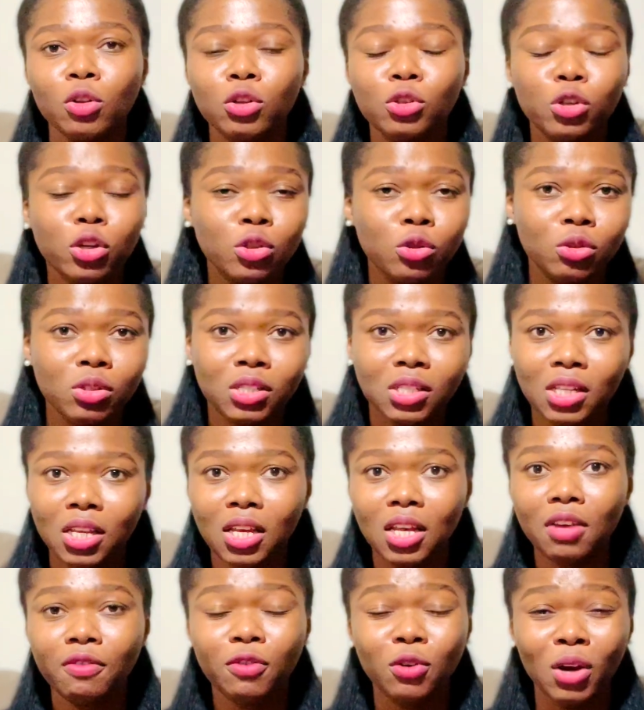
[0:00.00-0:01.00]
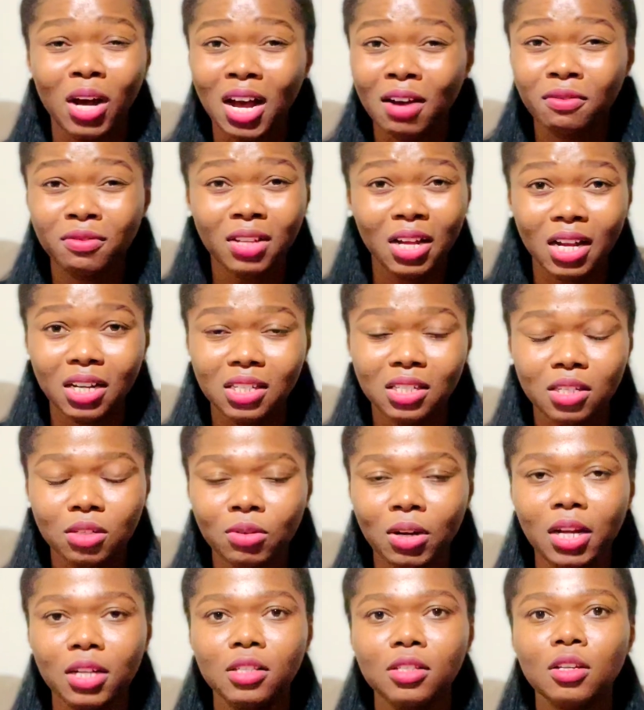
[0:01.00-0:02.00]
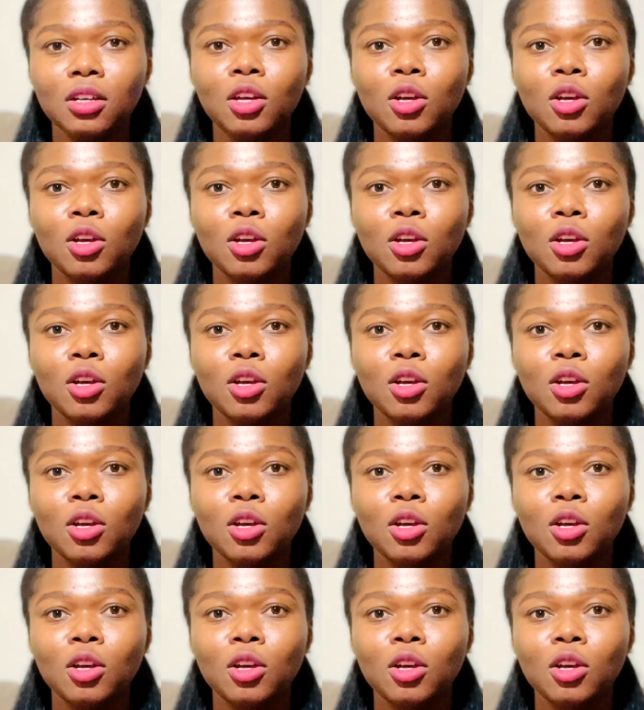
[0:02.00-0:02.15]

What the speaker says: just to see if you have that, right?